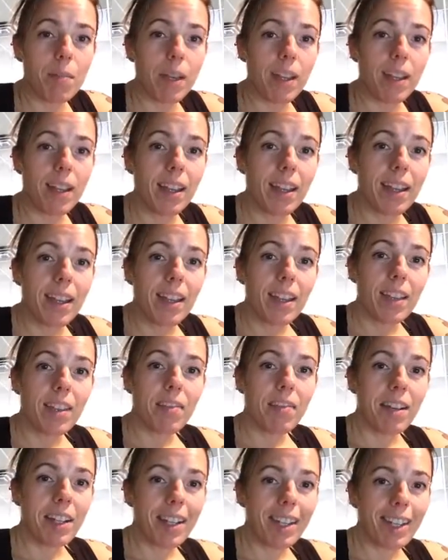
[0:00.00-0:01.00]
But the
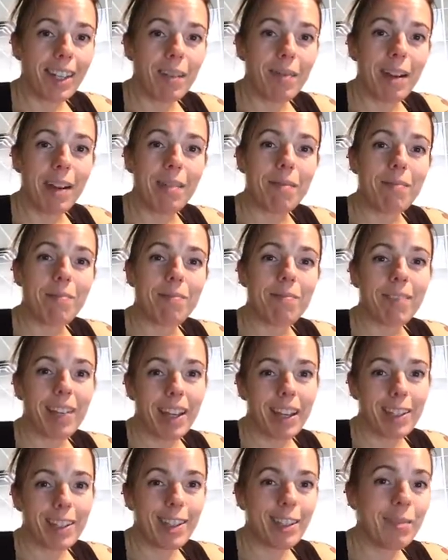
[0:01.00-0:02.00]
funny thing about
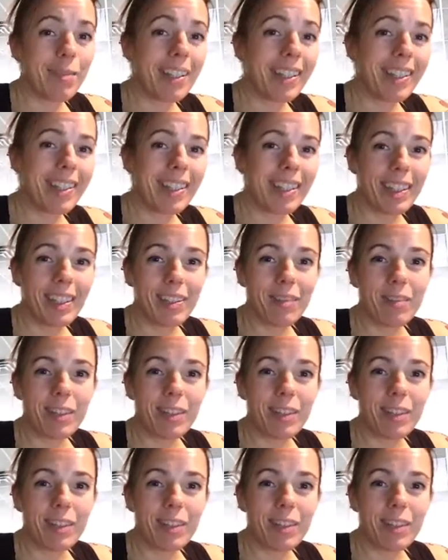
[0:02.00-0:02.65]
us humans is